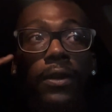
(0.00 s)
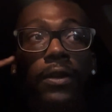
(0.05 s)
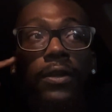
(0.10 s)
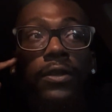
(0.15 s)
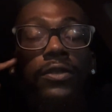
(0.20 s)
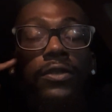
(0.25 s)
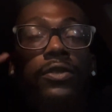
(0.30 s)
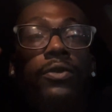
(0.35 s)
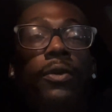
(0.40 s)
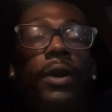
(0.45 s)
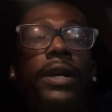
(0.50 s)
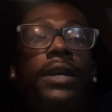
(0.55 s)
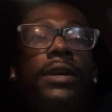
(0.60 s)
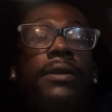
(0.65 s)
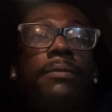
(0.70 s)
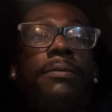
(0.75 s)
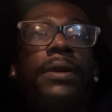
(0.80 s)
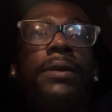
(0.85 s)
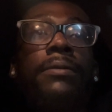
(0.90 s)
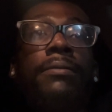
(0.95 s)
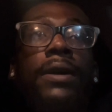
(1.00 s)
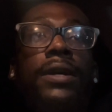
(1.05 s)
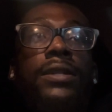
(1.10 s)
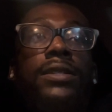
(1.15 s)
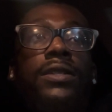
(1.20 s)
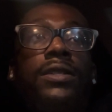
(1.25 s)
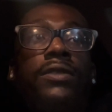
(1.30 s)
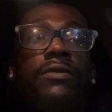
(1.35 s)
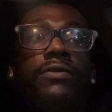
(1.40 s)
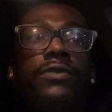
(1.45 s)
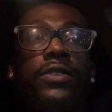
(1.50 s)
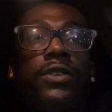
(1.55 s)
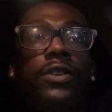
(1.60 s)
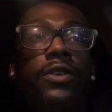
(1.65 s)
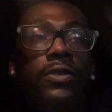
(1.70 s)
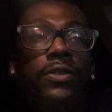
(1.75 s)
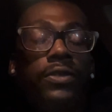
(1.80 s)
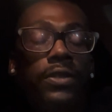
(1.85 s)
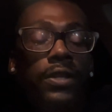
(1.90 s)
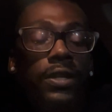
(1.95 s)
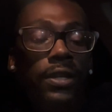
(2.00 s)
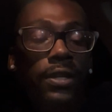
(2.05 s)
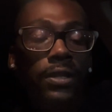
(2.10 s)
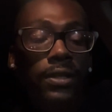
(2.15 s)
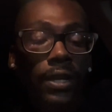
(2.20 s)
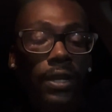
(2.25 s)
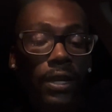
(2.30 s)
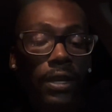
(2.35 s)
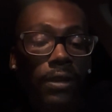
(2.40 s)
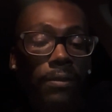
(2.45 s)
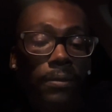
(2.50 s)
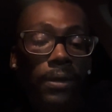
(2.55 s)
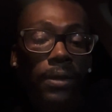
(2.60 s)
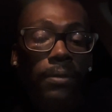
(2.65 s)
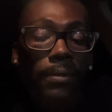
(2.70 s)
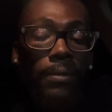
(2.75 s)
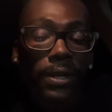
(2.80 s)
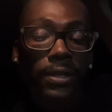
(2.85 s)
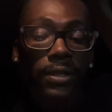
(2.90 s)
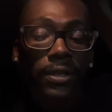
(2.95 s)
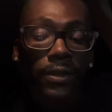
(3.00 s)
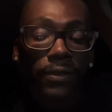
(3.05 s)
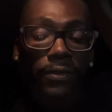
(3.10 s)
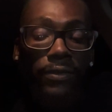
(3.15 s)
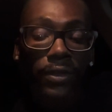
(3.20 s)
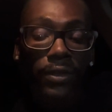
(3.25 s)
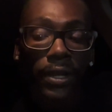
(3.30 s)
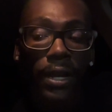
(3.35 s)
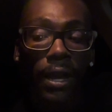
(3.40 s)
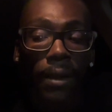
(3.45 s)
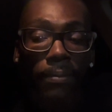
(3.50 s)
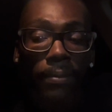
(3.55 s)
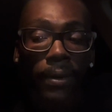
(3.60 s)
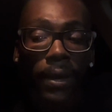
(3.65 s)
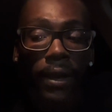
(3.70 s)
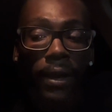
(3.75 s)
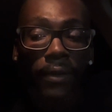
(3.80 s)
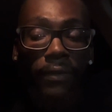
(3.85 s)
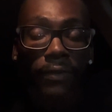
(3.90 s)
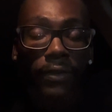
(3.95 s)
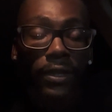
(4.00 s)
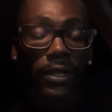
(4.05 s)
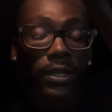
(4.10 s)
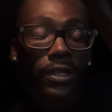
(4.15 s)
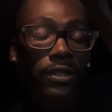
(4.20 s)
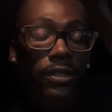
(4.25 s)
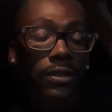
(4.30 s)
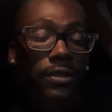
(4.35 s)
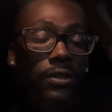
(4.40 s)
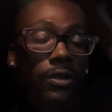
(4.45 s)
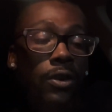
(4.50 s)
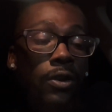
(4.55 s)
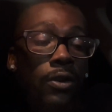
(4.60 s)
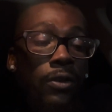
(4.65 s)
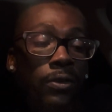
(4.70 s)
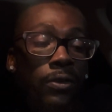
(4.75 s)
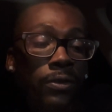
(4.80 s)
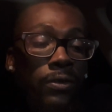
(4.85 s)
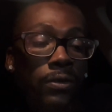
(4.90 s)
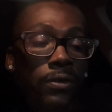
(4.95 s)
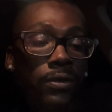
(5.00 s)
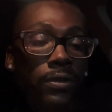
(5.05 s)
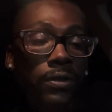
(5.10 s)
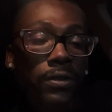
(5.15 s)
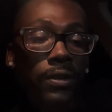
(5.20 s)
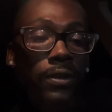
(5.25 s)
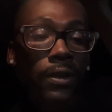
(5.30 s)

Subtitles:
So I commit myself to those things. I commit myself to that path and these goals,